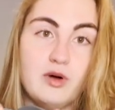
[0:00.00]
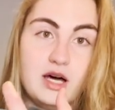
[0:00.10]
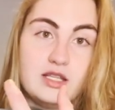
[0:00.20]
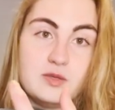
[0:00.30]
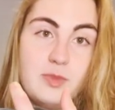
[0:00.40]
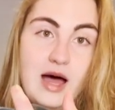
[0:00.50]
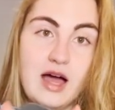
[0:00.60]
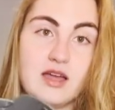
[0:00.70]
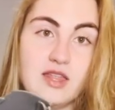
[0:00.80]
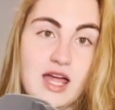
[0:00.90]
on this
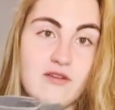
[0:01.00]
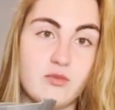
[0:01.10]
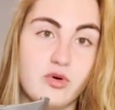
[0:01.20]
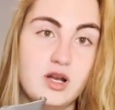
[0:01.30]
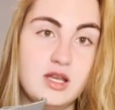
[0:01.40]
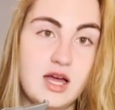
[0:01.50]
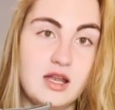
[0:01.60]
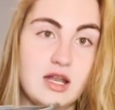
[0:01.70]
back that I haven't printed yet.